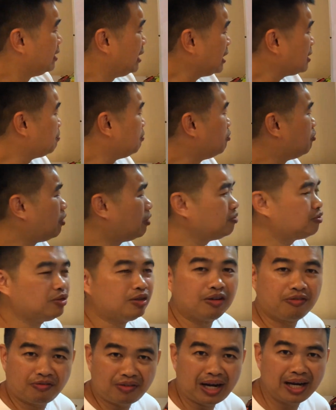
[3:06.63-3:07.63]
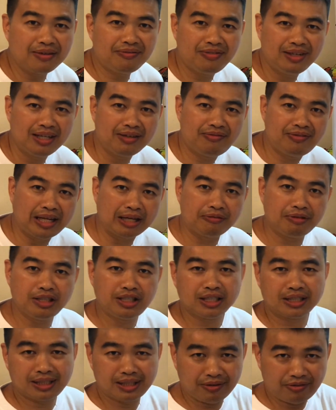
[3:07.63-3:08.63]
Let's move on to the 5 love
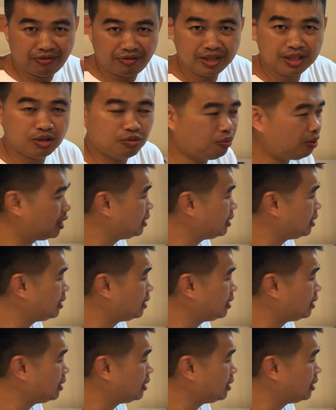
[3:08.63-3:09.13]
languages. The first